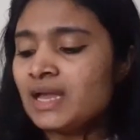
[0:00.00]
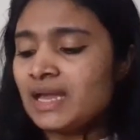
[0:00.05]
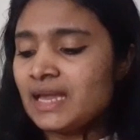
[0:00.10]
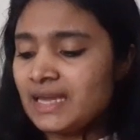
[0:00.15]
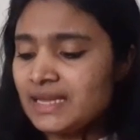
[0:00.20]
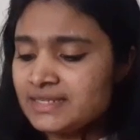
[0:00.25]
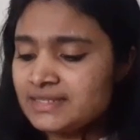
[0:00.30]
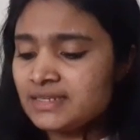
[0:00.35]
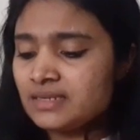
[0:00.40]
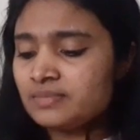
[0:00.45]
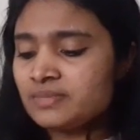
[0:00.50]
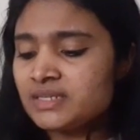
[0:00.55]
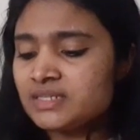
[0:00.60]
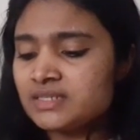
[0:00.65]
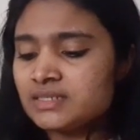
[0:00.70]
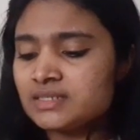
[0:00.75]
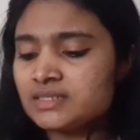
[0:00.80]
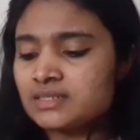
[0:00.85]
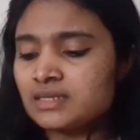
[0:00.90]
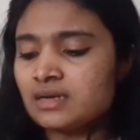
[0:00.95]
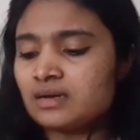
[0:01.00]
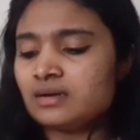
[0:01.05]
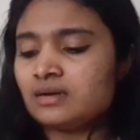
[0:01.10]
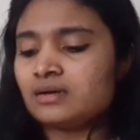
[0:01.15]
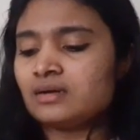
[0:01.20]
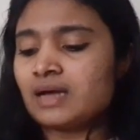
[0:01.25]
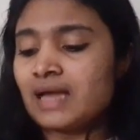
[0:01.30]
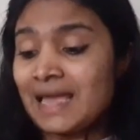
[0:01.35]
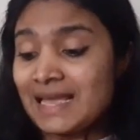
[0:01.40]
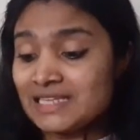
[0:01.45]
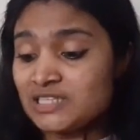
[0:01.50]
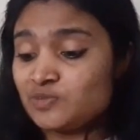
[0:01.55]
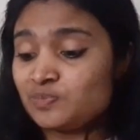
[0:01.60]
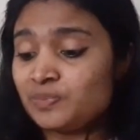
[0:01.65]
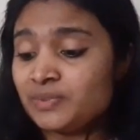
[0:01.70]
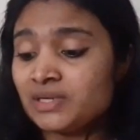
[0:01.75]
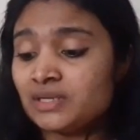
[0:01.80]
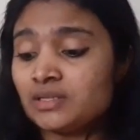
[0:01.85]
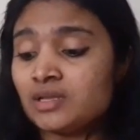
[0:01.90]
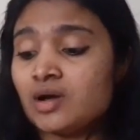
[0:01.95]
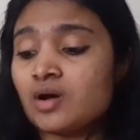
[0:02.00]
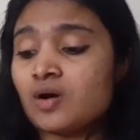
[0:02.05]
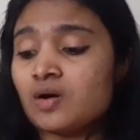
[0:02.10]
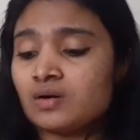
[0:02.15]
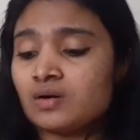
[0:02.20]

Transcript: Age limit is uh, as per the